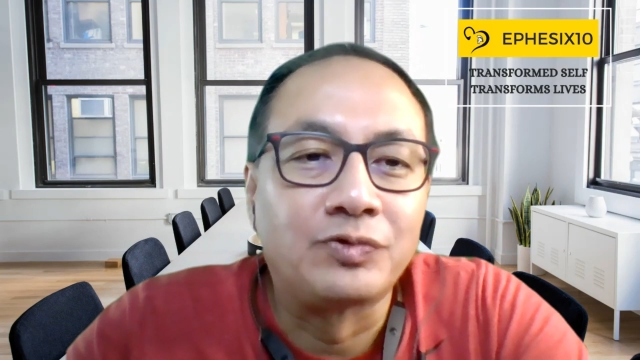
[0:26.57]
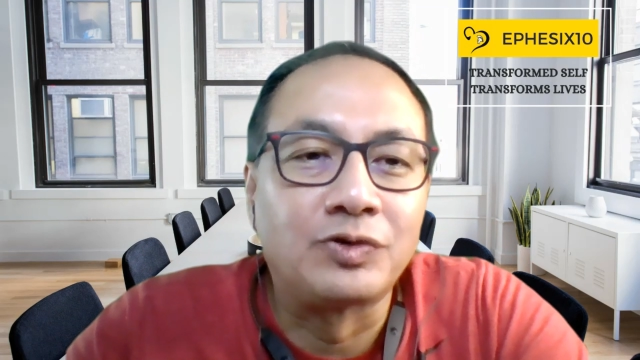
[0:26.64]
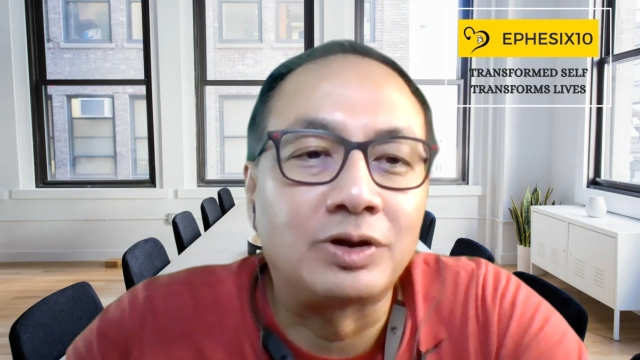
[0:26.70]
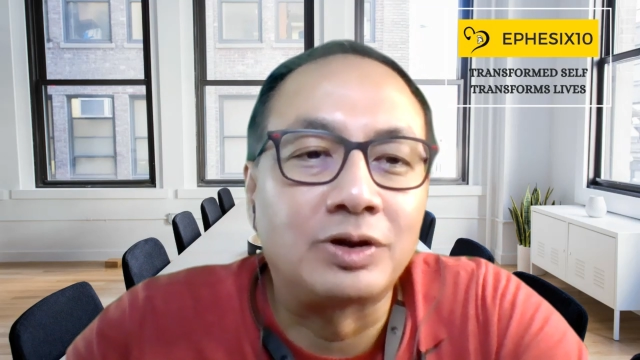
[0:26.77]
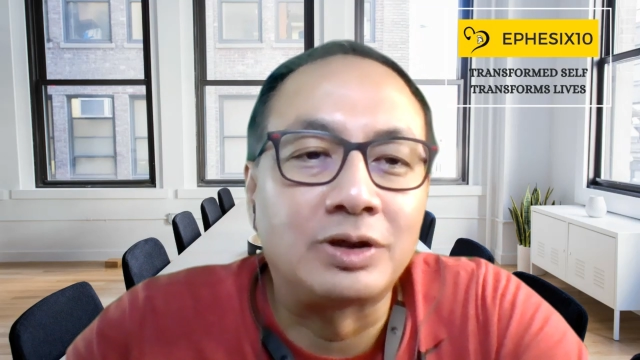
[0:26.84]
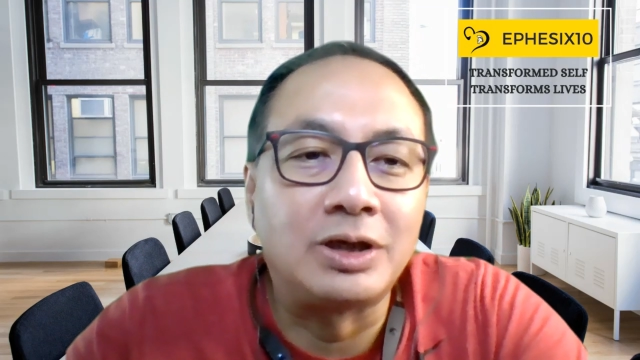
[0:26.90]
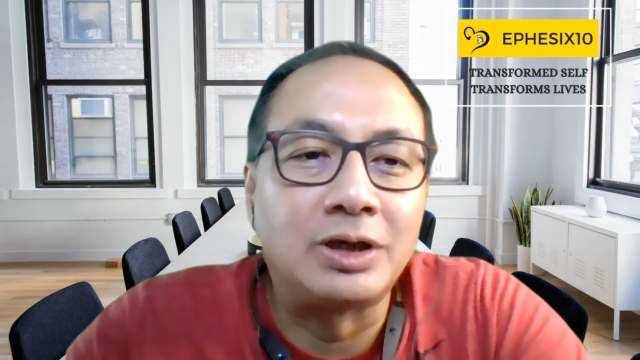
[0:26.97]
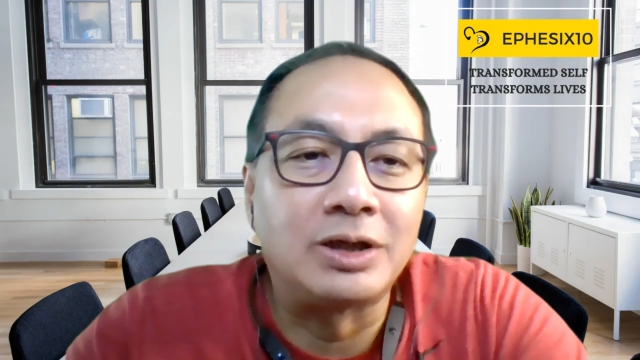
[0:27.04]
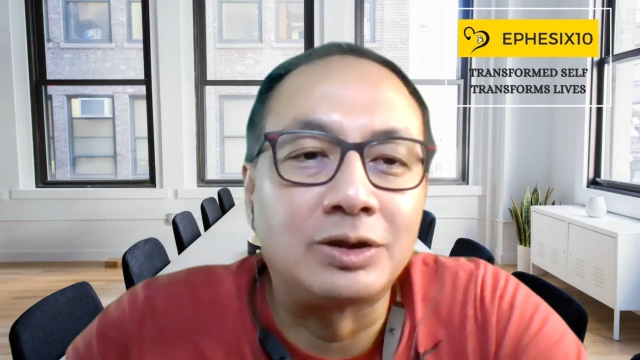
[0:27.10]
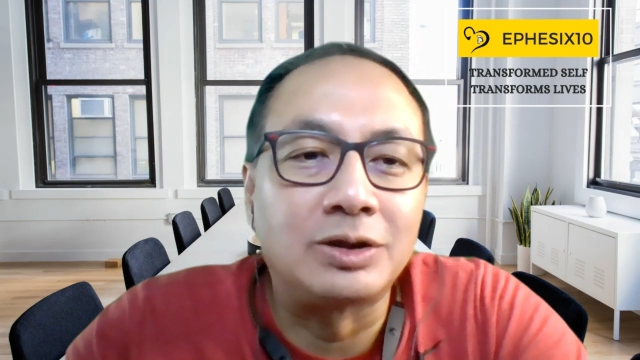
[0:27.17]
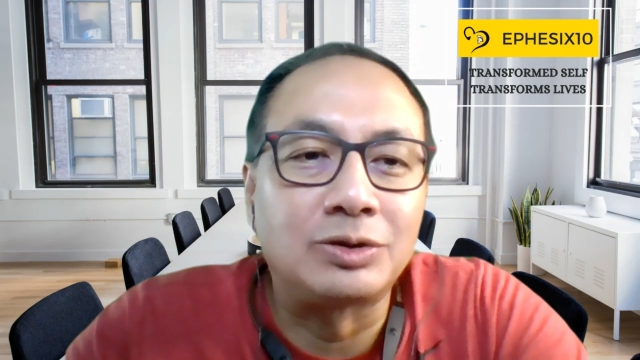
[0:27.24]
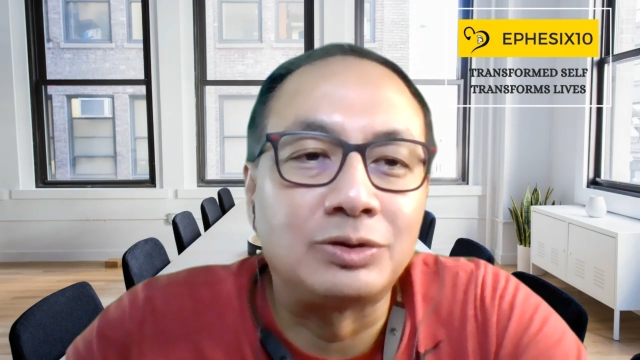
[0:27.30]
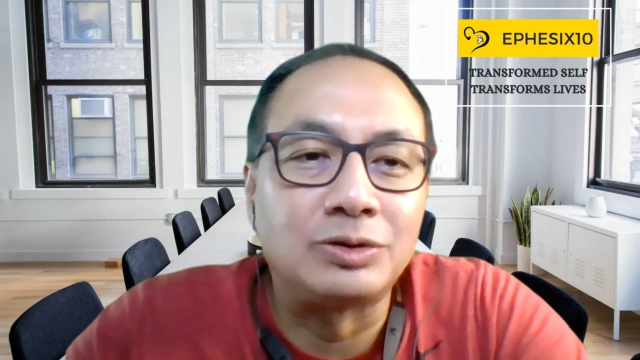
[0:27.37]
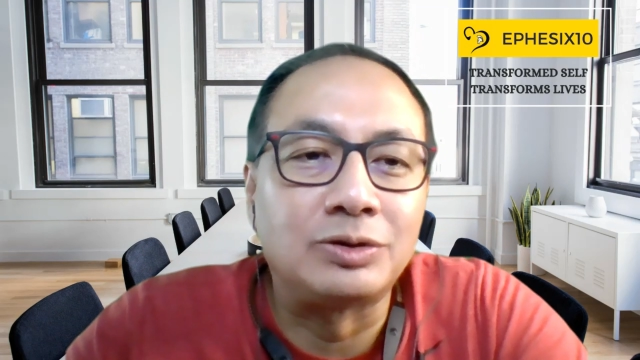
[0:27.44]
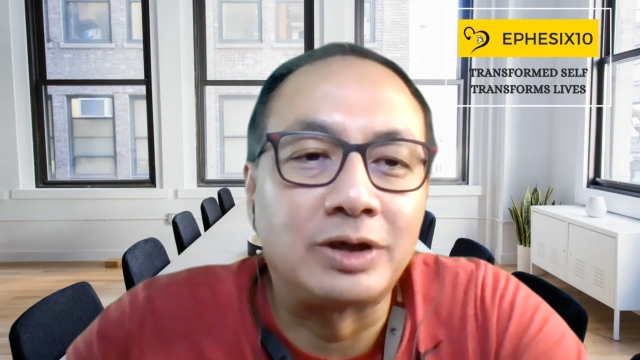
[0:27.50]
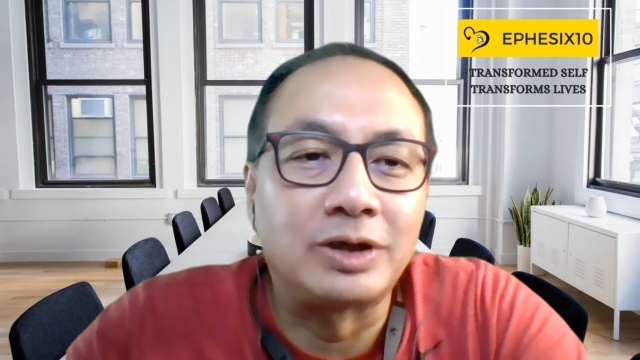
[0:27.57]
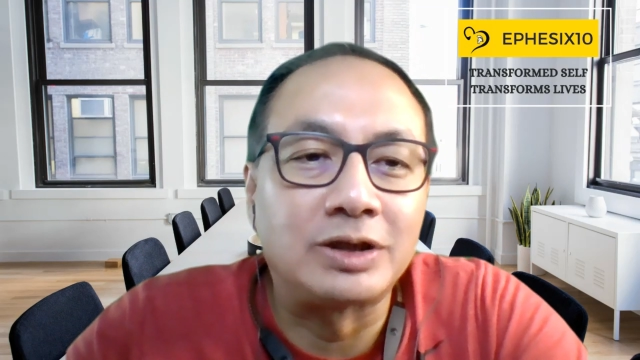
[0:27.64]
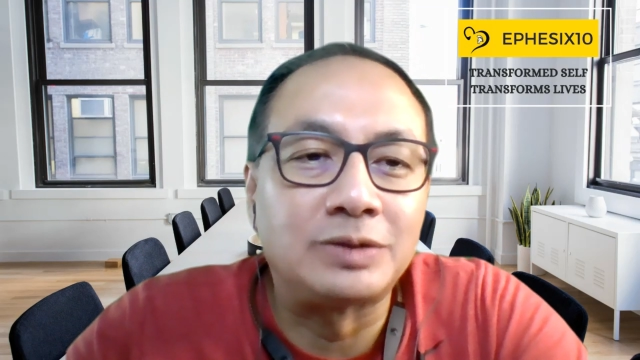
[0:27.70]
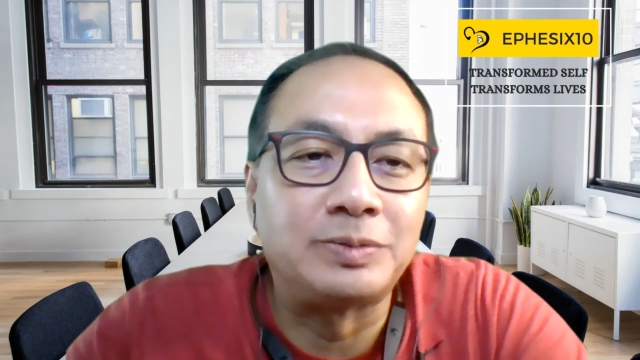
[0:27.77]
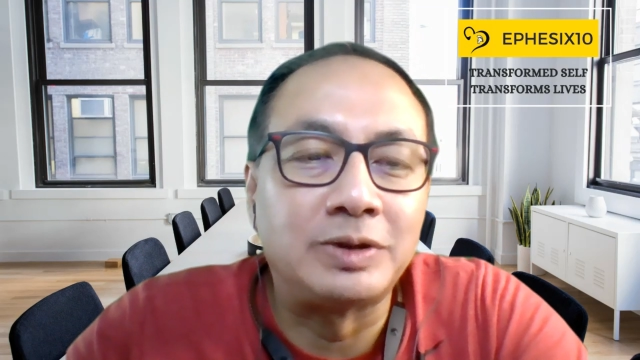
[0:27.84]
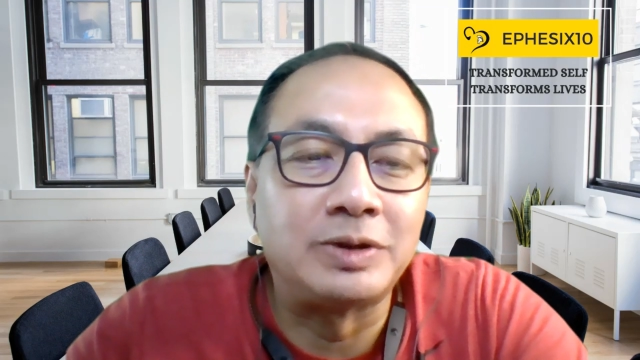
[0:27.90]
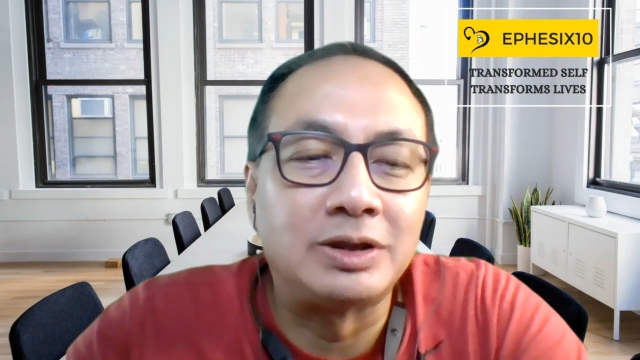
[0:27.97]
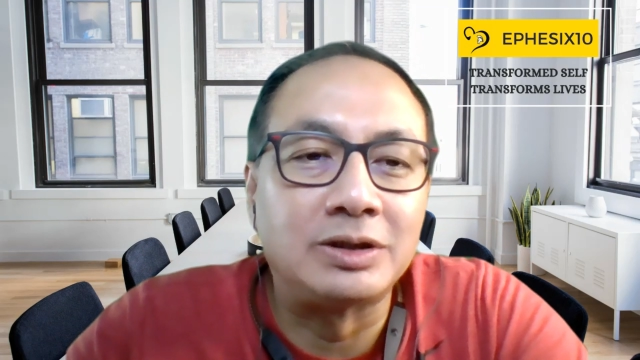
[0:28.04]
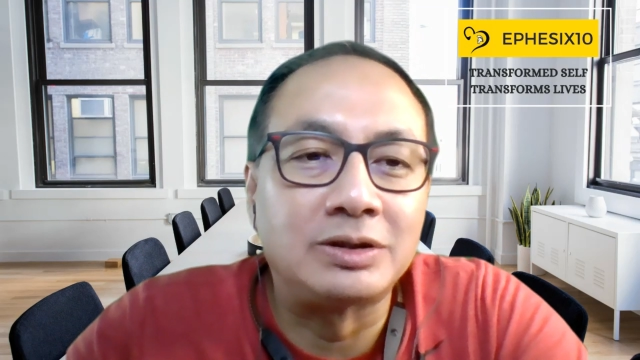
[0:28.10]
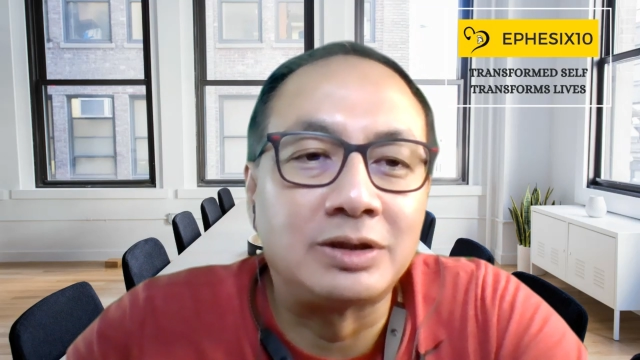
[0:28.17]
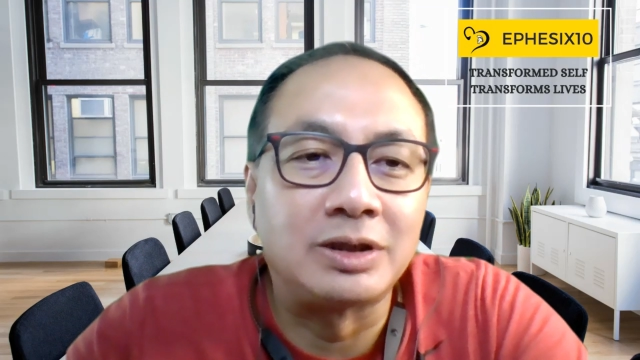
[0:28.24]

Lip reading: not related to your experience,